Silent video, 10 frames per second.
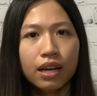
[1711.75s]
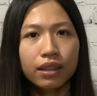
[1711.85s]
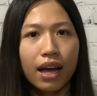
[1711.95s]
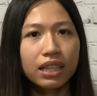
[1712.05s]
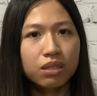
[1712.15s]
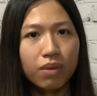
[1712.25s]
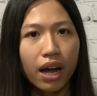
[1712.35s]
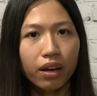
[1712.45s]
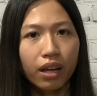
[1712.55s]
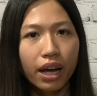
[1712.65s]
that
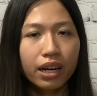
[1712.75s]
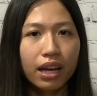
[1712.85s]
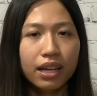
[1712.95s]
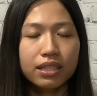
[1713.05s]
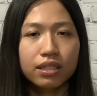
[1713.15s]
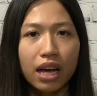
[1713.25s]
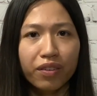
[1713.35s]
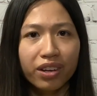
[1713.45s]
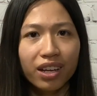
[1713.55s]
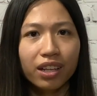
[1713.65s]
smile line has
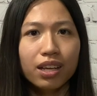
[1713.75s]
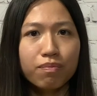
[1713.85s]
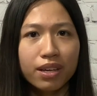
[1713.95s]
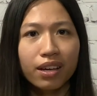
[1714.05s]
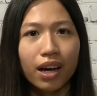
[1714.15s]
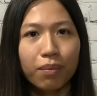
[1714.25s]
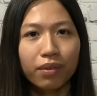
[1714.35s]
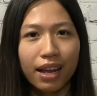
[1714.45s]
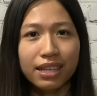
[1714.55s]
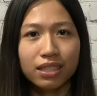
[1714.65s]
definitely become
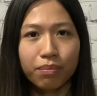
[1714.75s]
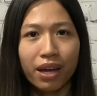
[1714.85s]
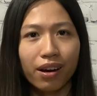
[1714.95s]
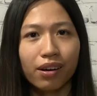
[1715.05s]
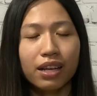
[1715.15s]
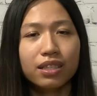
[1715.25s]
less apparent.